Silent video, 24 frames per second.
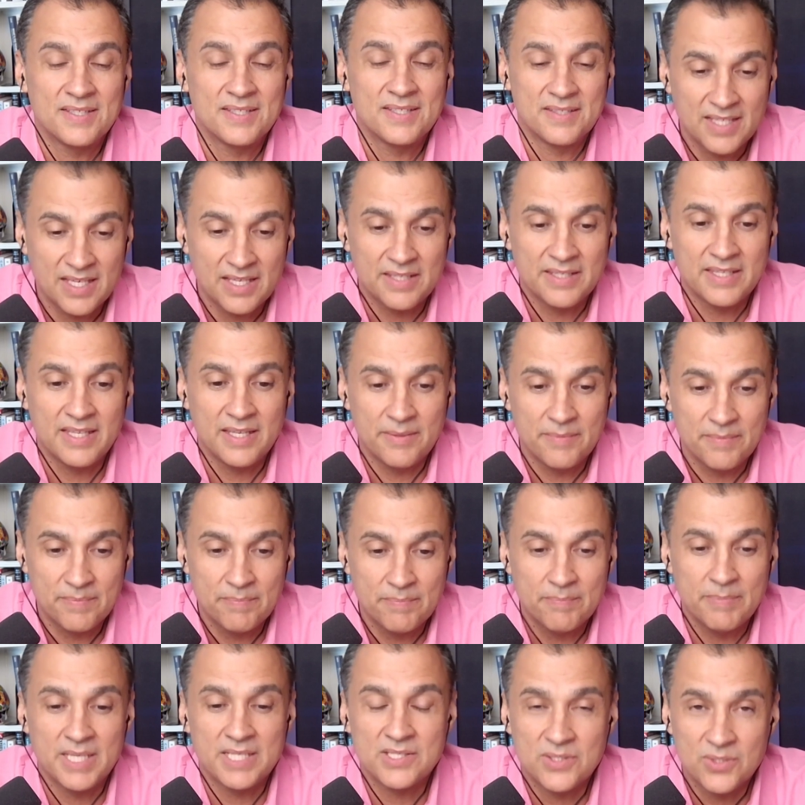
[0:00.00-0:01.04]
That
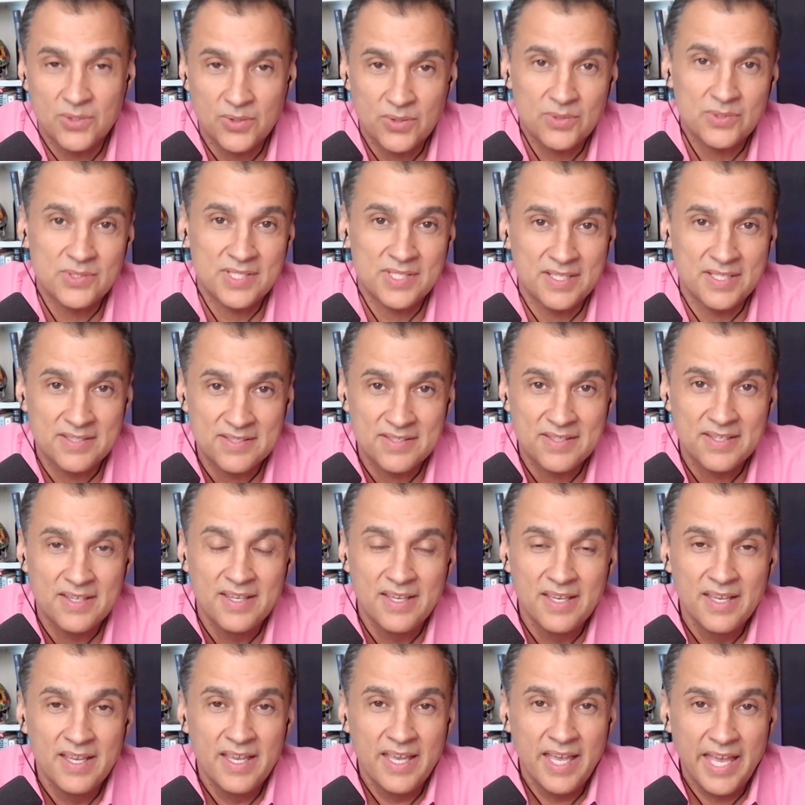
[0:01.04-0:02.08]
makes total sense.
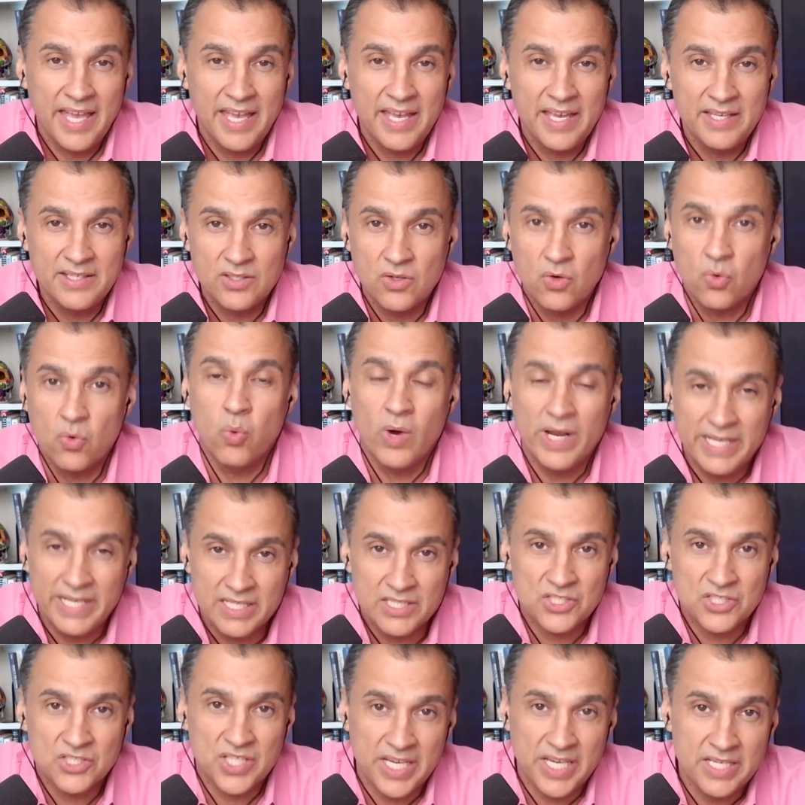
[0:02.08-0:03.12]
And when
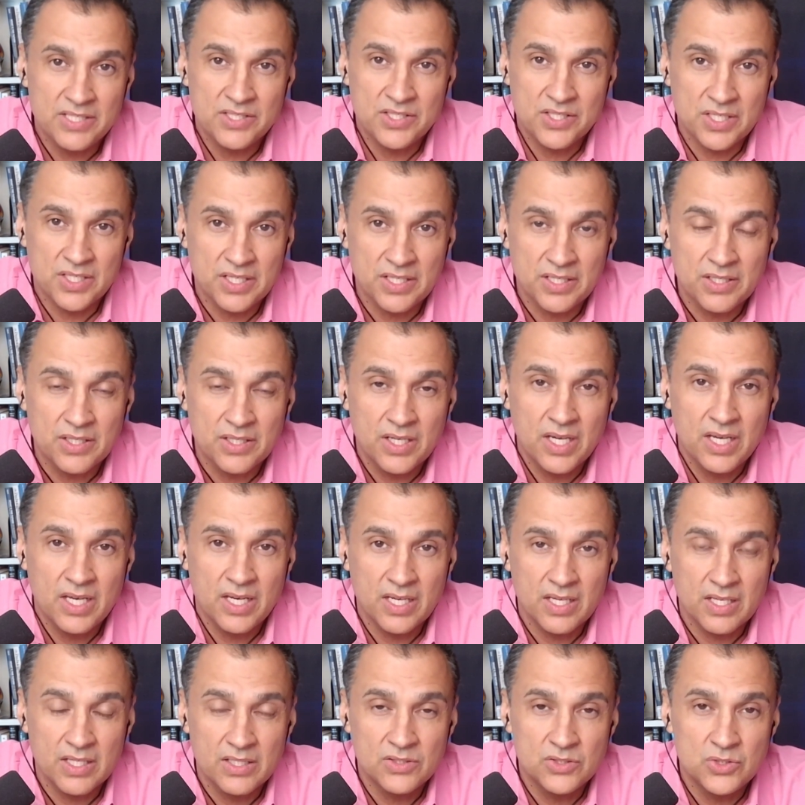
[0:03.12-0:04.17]
exchanging,
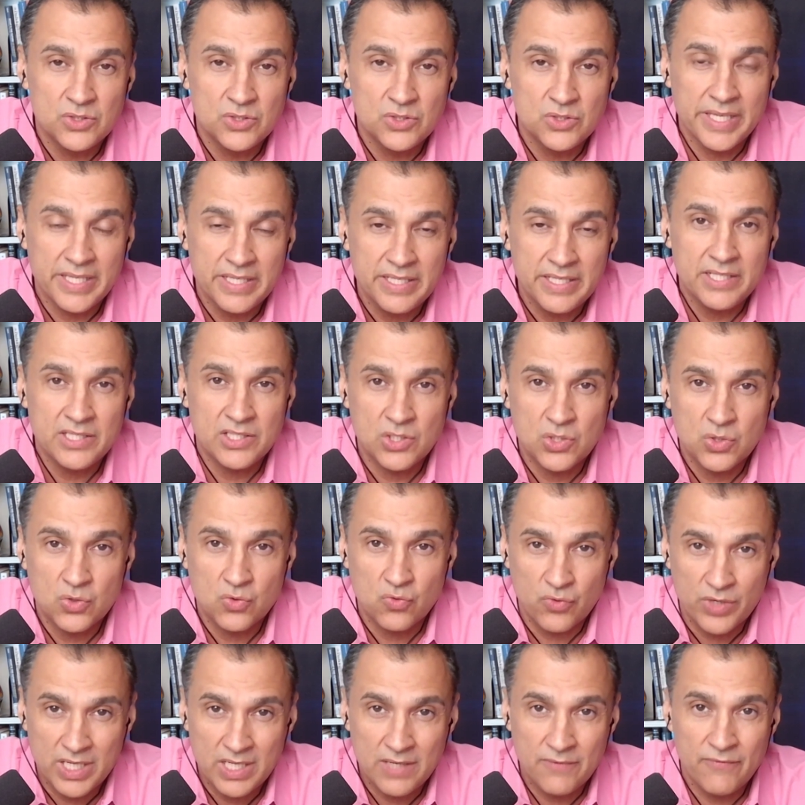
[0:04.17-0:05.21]
do they need to
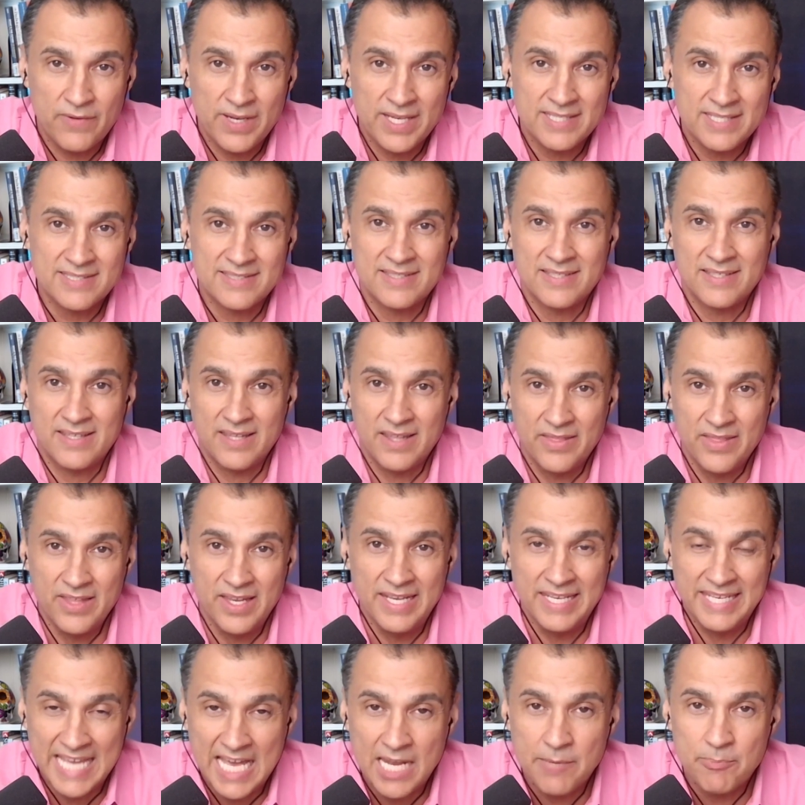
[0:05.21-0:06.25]
reinvest the
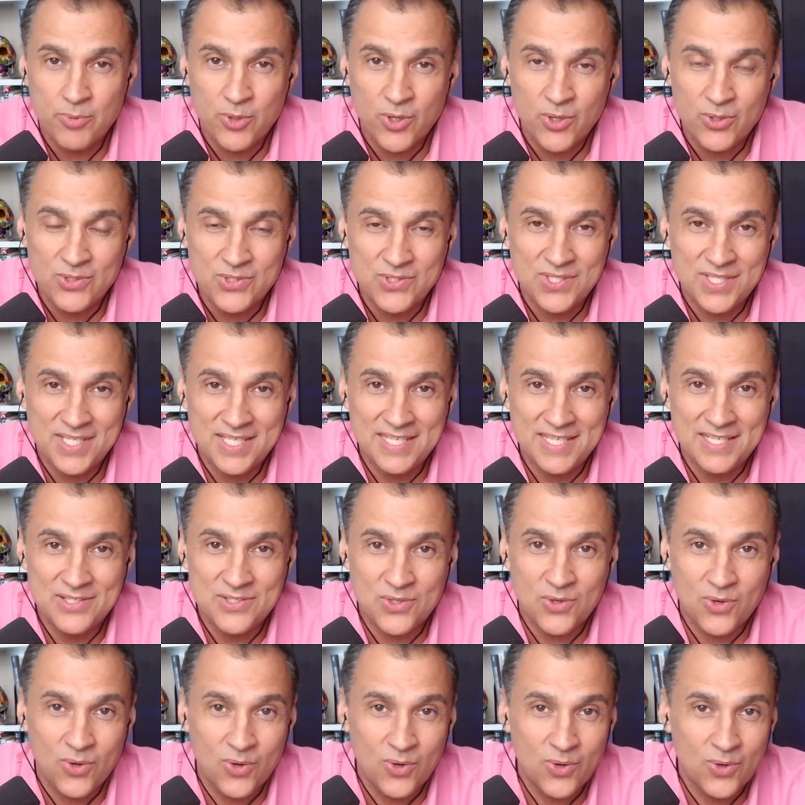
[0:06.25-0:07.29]
net proceeds
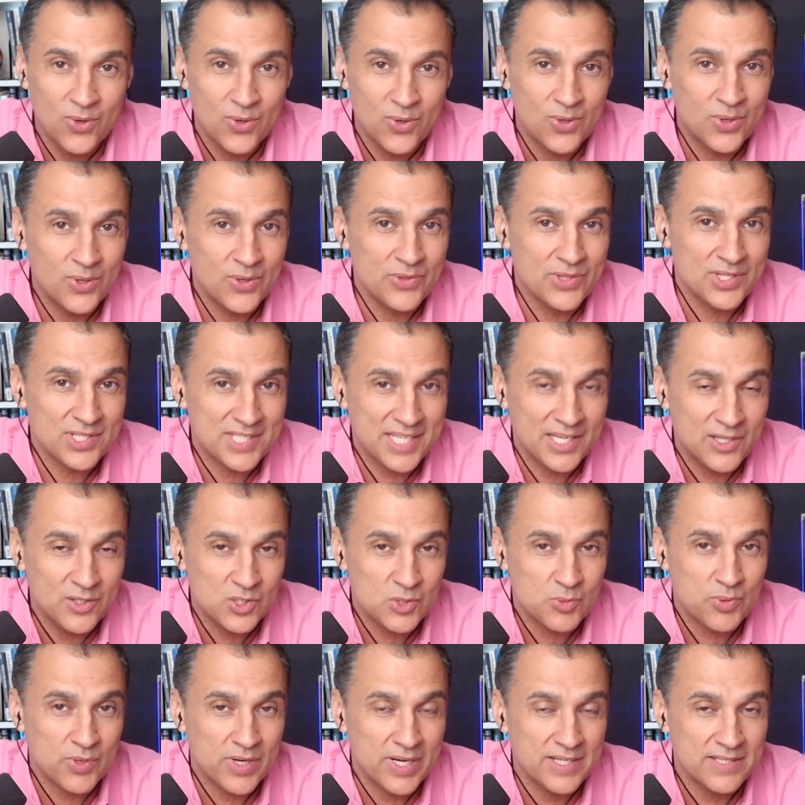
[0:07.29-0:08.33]
or the sales
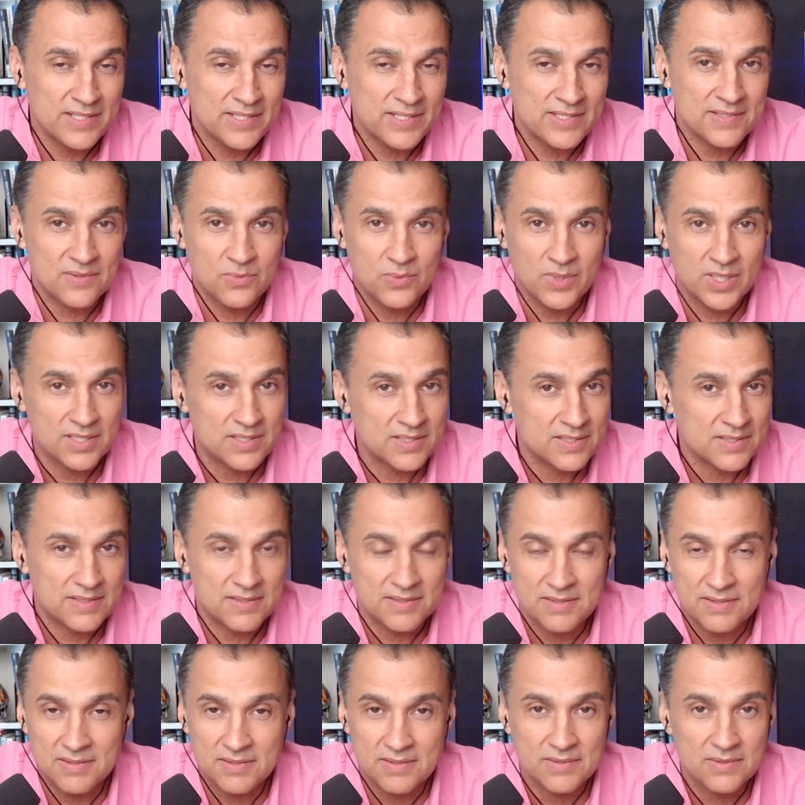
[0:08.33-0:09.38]
price?
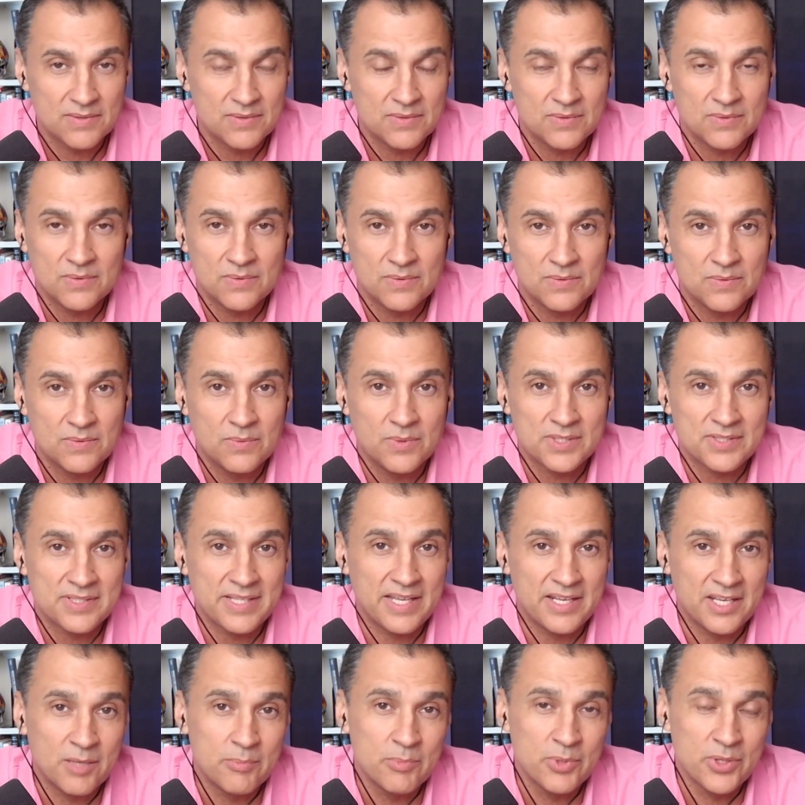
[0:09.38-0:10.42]
What's
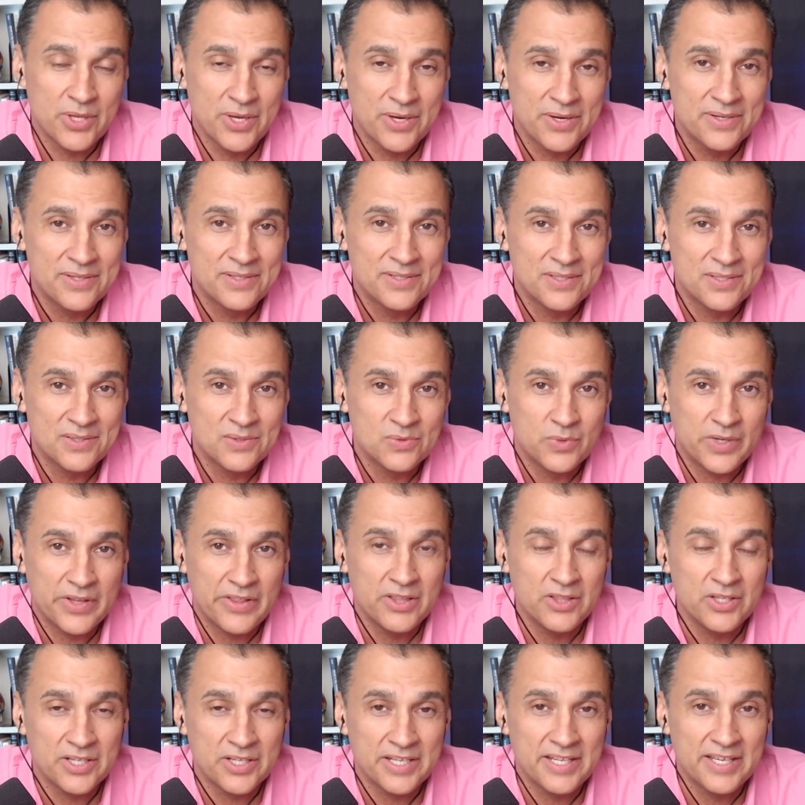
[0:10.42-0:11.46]
that number there? What are they
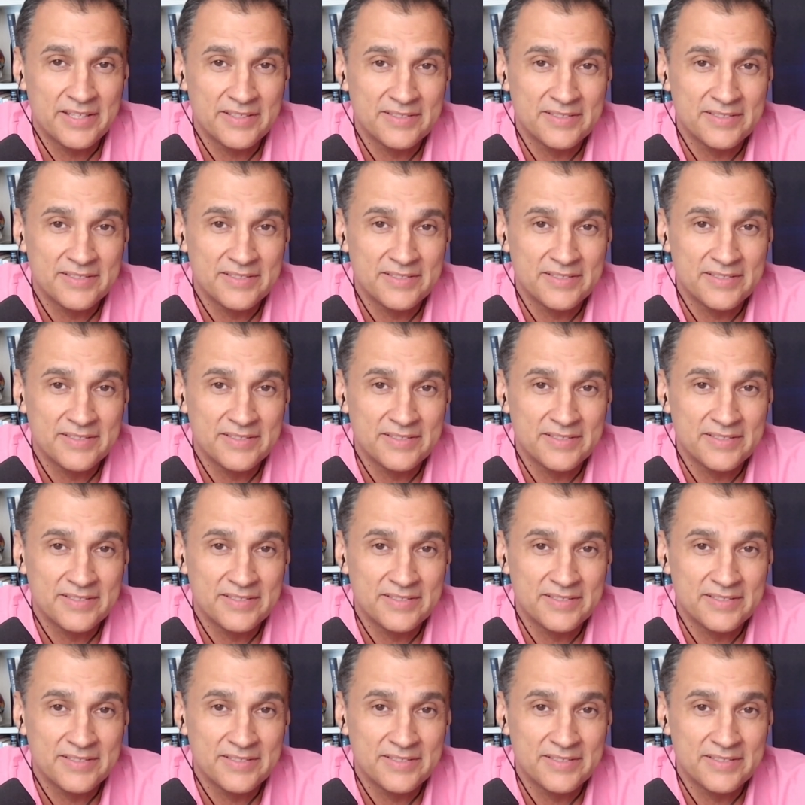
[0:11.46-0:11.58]
looking at?